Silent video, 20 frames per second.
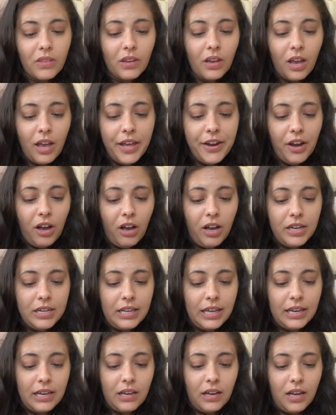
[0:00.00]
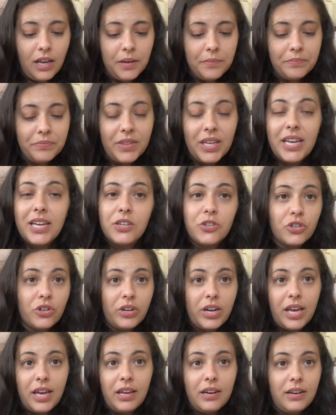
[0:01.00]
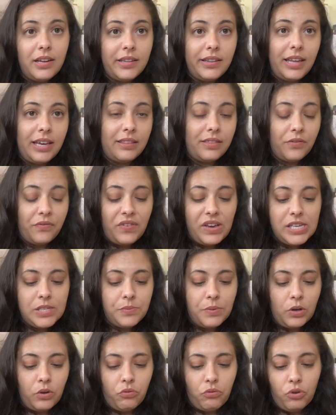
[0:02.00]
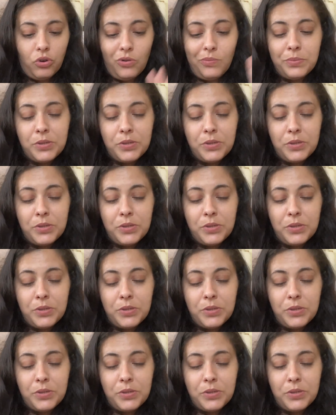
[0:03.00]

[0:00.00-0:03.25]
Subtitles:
internet and like the Facebook group,